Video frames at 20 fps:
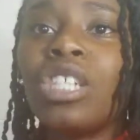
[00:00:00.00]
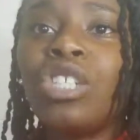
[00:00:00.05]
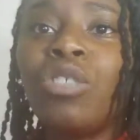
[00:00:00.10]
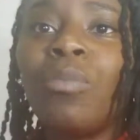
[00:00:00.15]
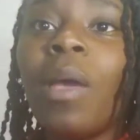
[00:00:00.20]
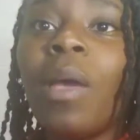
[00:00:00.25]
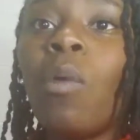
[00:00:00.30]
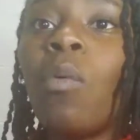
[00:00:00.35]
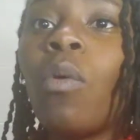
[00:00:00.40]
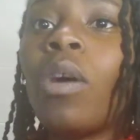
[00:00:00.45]
you
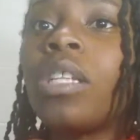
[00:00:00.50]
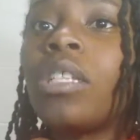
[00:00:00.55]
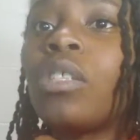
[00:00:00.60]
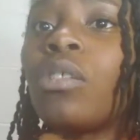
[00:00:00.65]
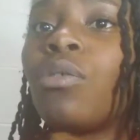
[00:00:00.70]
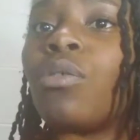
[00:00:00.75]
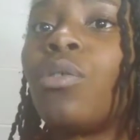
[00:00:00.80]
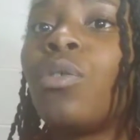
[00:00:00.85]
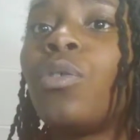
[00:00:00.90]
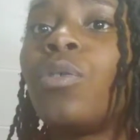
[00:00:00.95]
may want
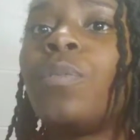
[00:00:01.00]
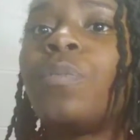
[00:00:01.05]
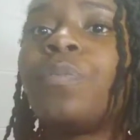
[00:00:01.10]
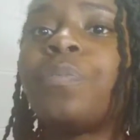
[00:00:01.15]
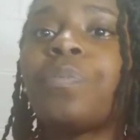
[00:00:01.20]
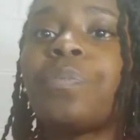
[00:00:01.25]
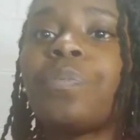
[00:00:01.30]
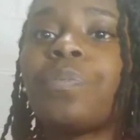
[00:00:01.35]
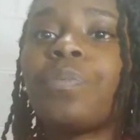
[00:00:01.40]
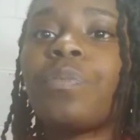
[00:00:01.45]
to
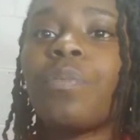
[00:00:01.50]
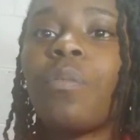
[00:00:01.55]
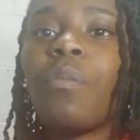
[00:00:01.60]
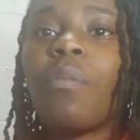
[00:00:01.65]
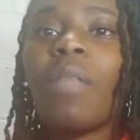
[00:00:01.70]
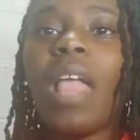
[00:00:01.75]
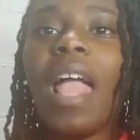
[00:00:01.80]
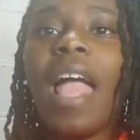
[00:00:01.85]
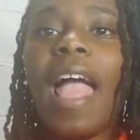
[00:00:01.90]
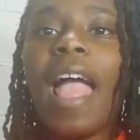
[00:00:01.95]

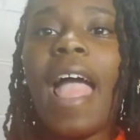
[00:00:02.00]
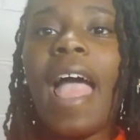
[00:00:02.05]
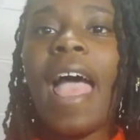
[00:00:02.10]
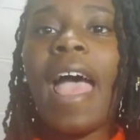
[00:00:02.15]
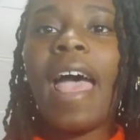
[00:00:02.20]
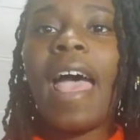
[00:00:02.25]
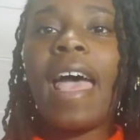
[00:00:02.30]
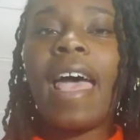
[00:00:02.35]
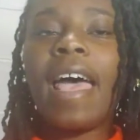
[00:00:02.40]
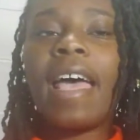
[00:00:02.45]

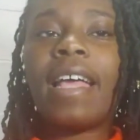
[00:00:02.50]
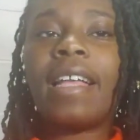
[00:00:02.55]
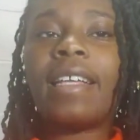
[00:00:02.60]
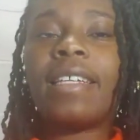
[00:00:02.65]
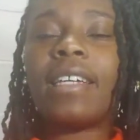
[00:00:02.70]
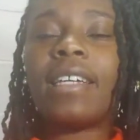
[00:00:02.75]
add